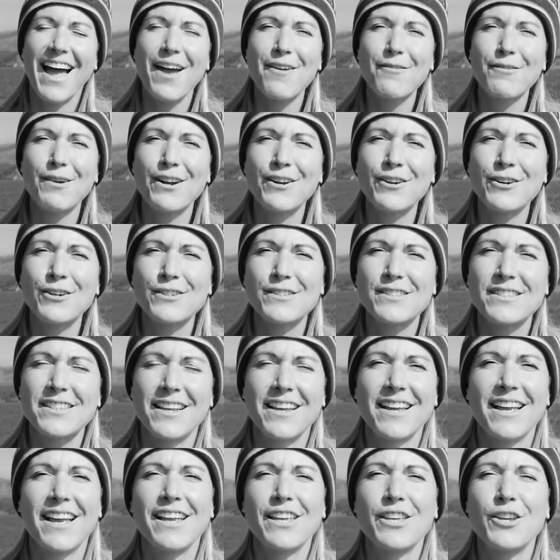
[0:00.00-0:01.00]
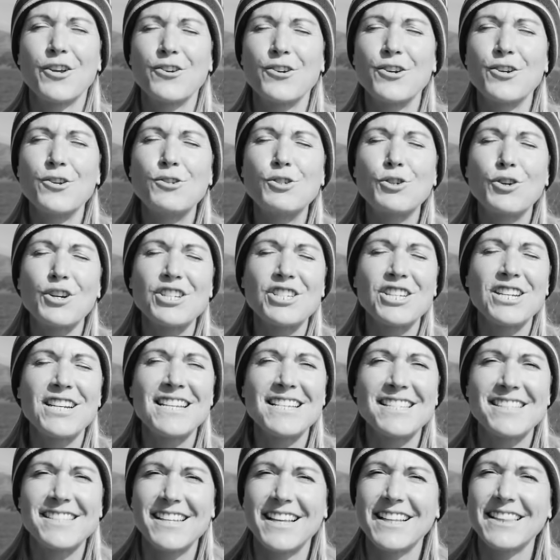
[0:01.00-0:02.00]
Hi runners, your
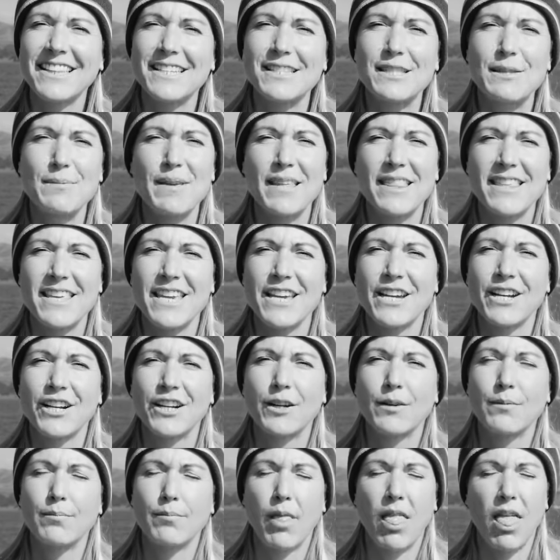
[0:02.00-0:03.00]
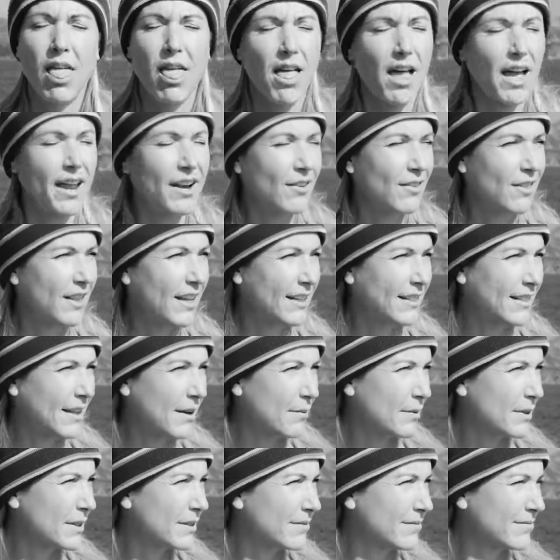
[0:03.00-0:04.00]
nutritionist Elizabeth here. Blah, I don't like that